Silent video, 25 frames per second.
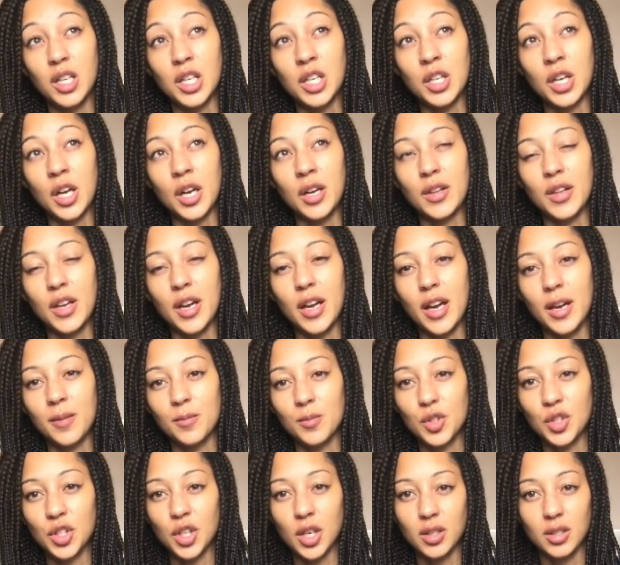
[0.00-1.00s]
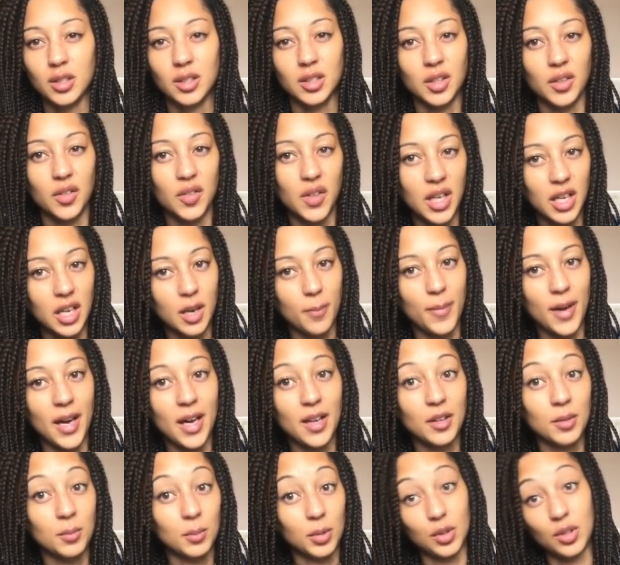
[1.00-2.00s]
you know, like I'm starting to think
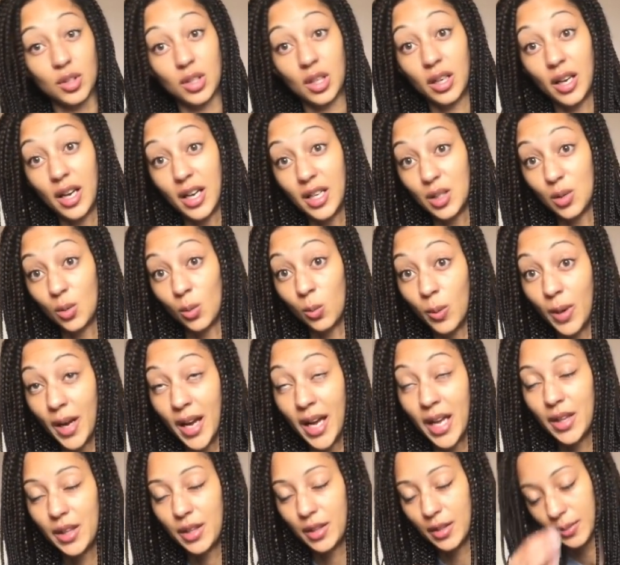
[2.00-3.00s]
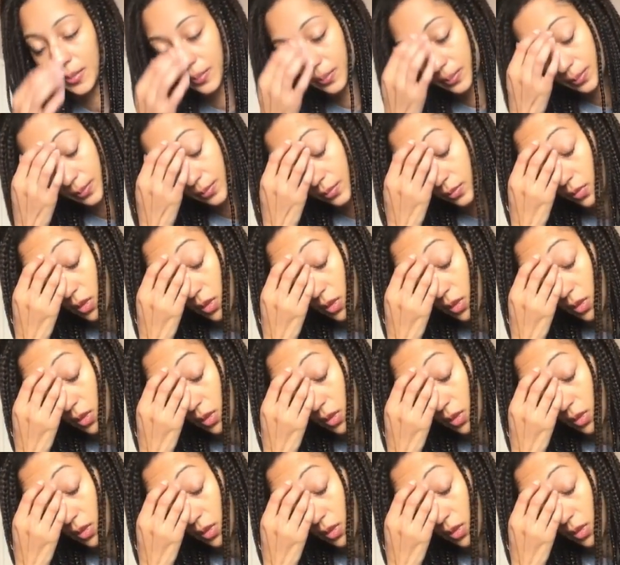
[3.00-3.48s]
about them because I'd like to wear them.